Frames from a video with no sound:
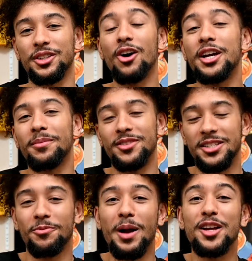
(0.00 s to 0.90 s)
oh yeah this
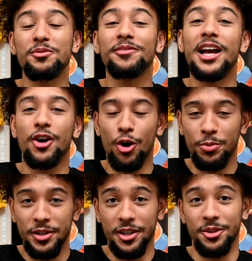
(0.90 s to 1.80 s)
reminds me of like
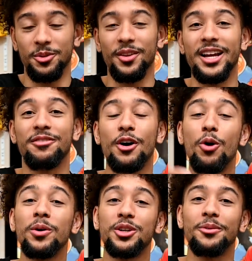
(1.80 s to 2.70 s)
Obito, like if
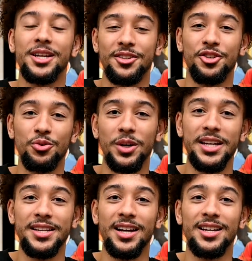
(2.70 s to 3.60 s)
Obito doesn't do what he
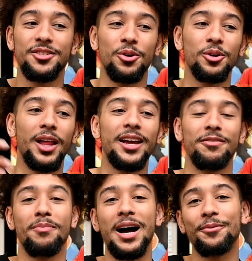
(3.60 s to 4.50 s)
does, or like if
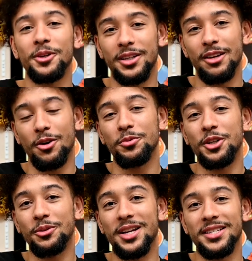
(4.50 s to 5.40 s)
Madara if
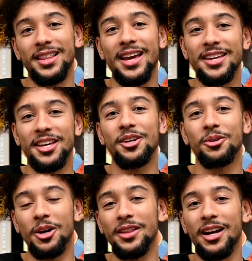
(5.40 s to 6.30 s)
Obito doesn't like kill
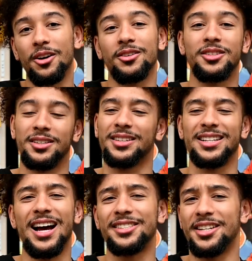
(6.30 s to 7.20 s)
all that, or
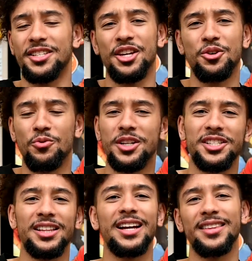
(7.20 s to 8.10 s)
Kakashi doesn't kill Rin,
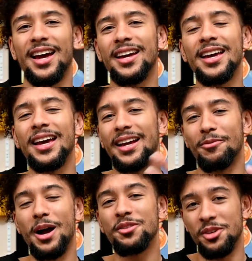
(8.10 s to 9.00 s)
shit like that, it
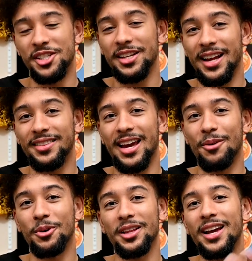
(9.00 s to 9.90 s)
reminds me of shit like that
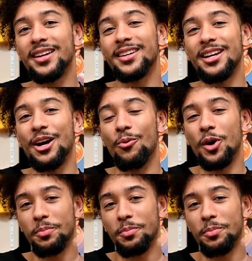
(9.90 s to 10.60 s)
where like one